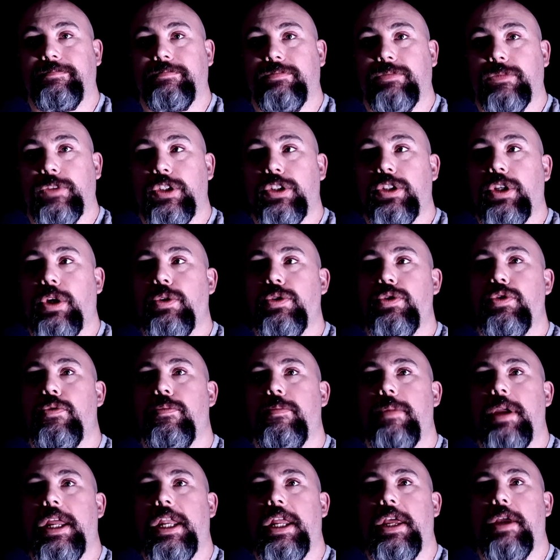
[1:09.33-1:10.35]
social
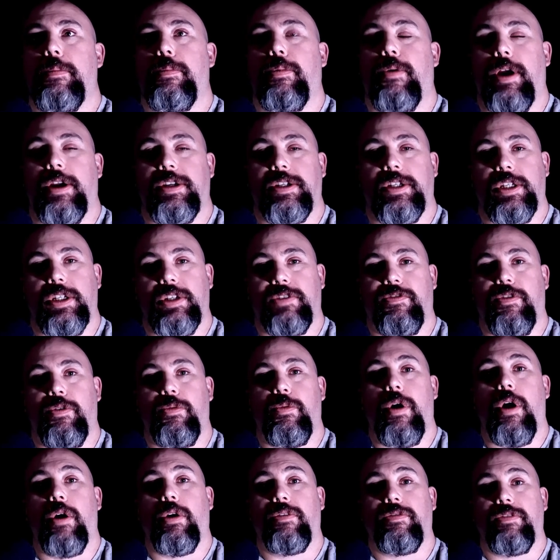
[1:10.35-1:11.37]
media presence for
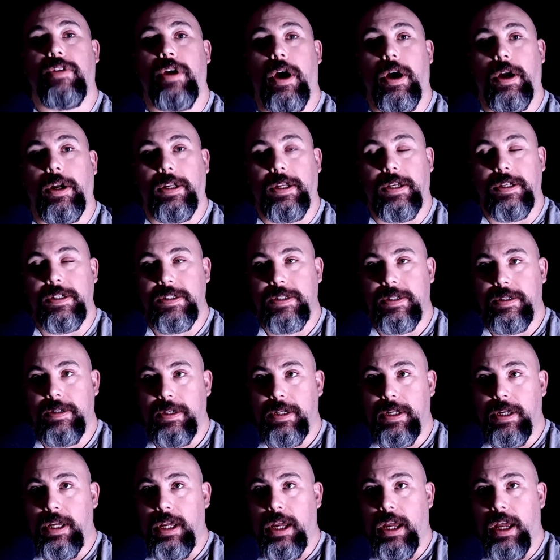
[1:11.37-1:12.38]
World of Darkness.
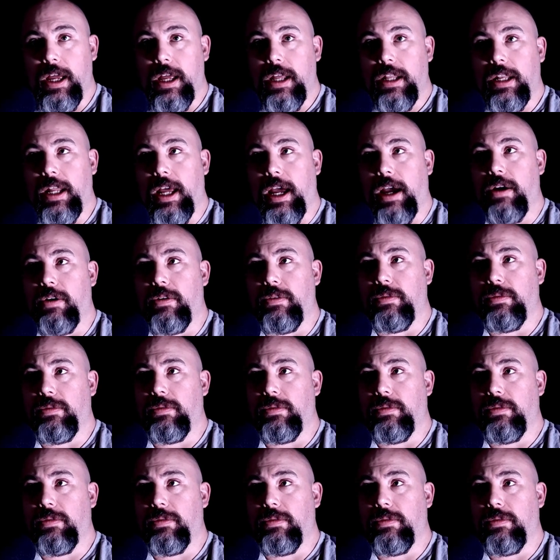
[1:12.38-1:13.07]
Now,